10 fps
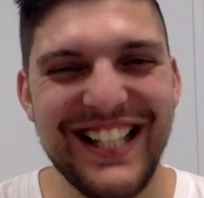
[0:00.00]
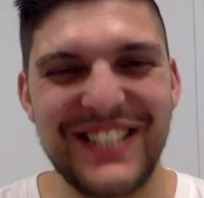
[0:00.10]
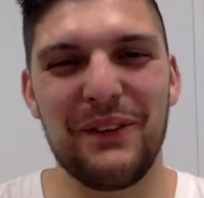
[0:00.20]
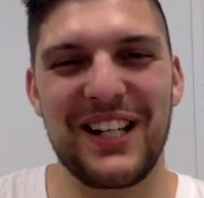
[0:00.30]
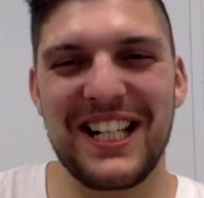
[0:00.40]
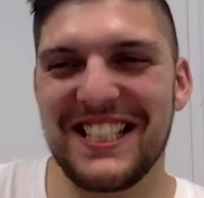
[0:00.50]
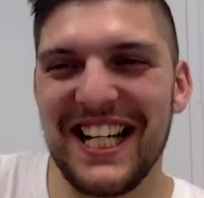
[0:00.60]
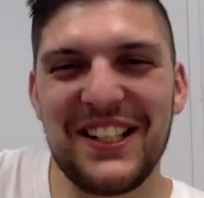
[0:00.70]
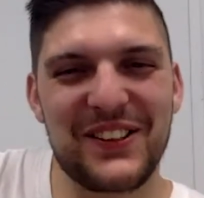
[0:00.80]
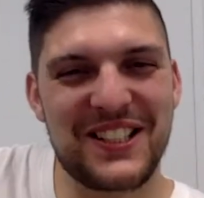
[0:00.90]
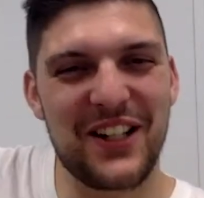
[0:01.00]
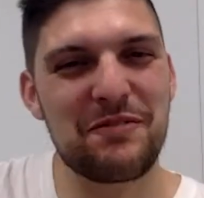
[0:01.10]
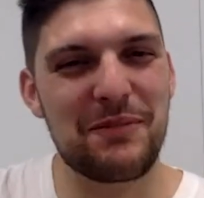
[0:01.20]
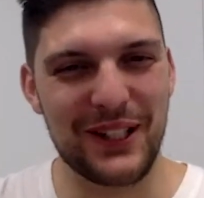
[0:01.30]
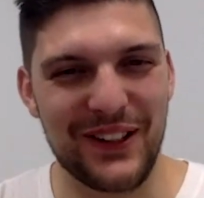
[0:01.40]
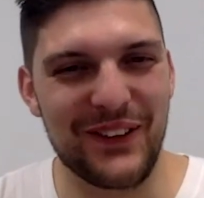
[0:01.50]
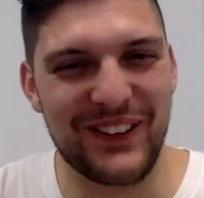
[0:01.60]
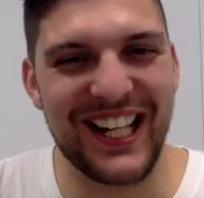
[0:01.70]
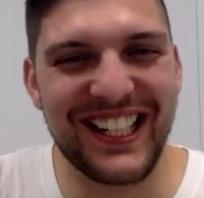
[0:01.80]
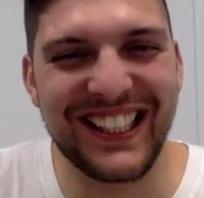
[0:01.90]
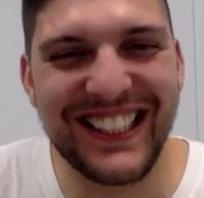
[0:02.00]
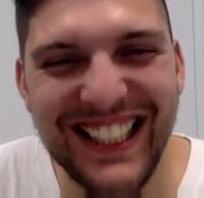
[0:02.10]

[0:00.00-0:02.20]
Don't want to date yourself, but okay.